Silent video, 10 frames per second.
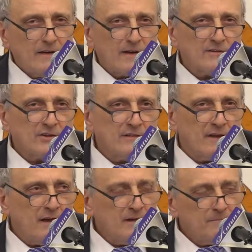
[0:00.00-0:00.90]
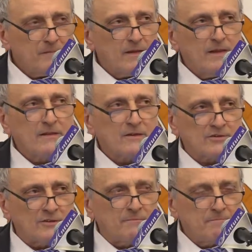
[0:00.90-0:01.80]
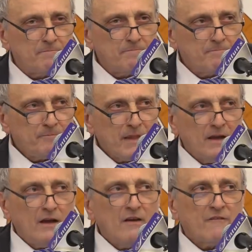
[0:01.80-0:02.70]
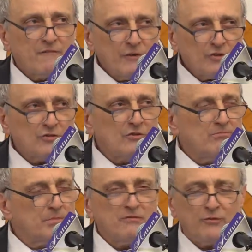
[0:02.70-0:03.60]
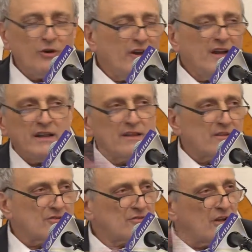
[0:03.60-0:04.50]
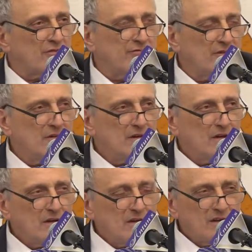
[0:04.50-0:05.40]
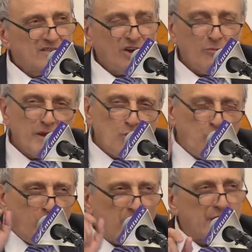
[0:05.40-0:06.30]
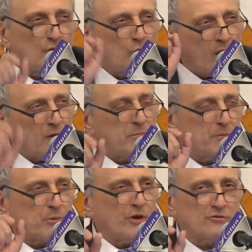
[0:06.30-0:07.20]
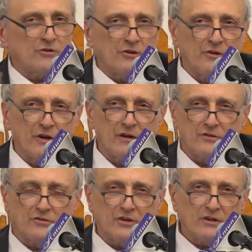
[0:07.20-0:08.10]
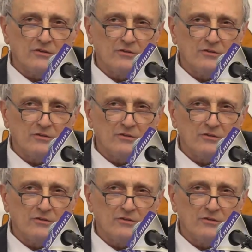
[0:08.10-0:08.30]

And I said, Don, listen, first, before any of this stuff, tell me why you want to be president of the United States.